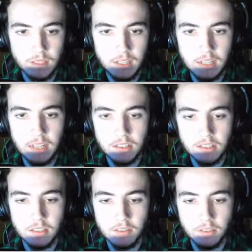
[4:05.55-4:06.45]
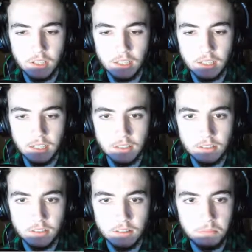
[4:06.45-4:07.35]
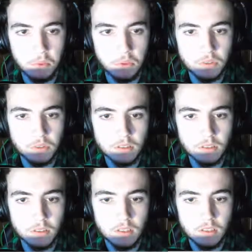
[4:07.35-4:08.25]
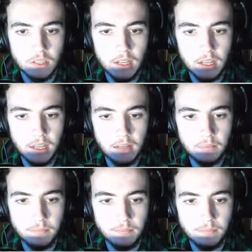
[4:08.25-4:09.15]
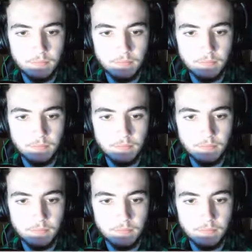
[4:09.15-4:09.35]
Analysis. I feel like analysis is important. Marriage.